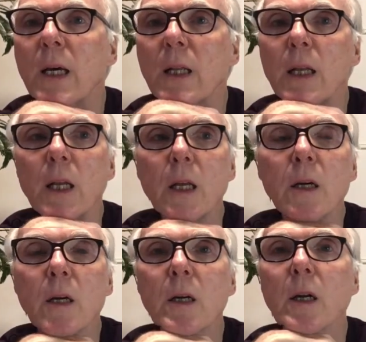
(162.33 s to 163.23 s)
the
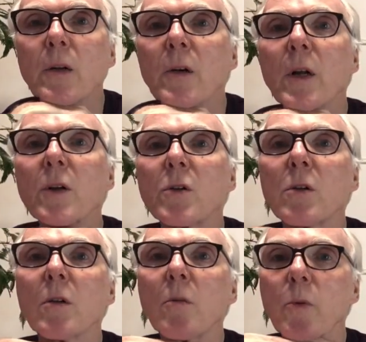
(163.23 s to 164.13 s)

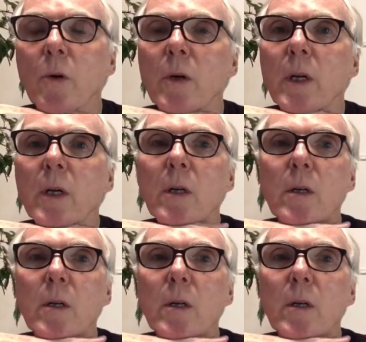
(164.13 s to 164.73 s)
International Brewing